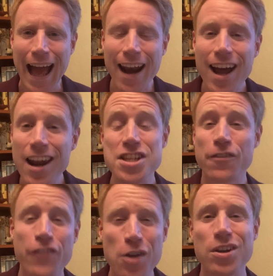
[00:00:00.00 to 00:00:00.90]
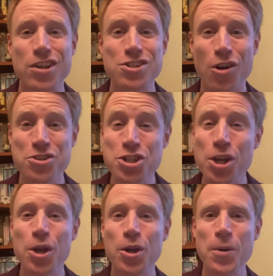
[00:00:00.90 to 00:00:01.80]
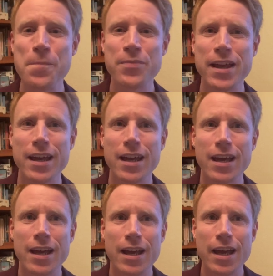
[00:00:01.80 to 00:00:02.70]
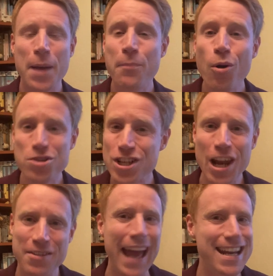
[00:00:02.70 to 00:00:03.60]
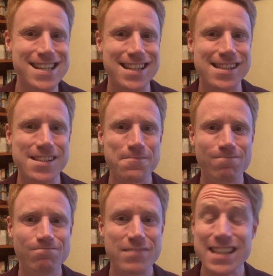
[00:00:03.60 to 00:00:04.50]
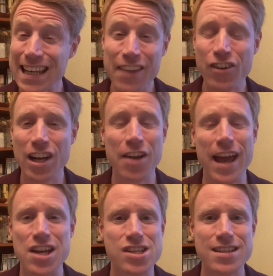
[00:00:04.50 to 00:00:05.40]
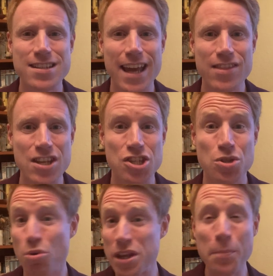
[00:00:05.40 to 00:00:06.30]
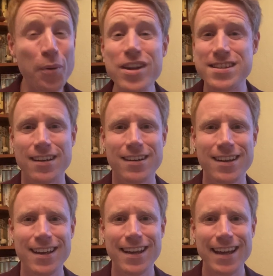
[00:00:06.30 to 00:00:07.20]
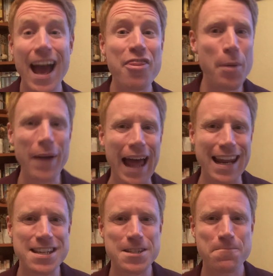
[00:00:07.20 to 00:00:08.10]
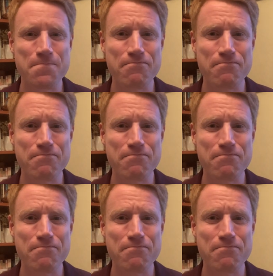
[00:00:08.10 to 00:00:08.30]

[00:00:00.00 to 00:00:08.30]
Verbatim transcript: And I'd like to focus on two important locations, significant locations in this story, the prison and the palace.